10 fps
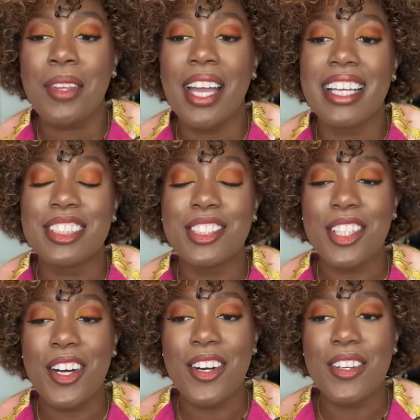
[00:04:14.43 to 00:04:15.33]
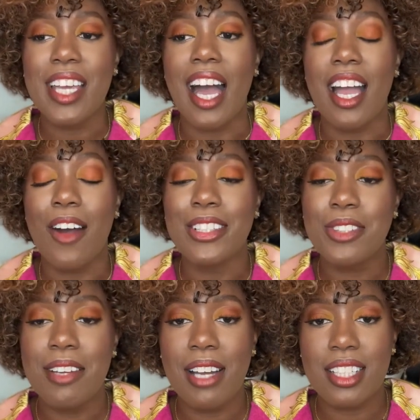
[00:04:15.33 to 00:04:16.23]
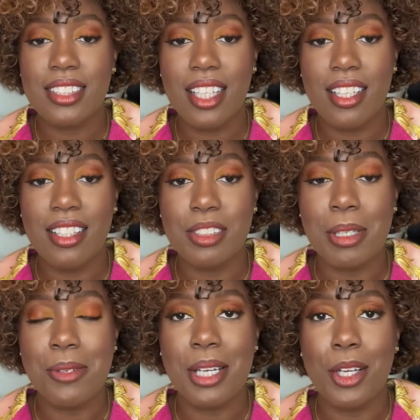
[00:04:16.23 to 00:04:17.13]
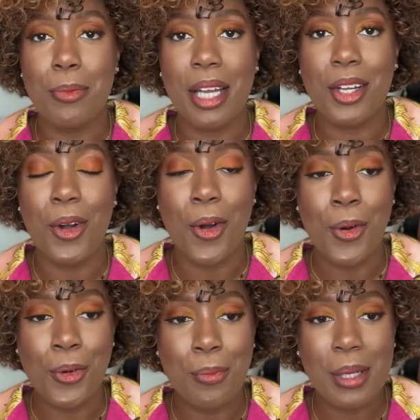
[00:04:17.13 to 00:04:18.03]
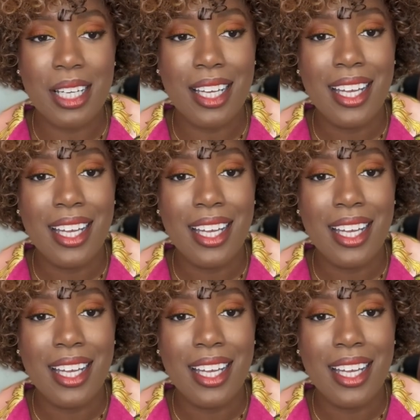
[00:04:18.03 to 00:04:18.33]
So yeah, I always crave oxtail, especially when I go back home.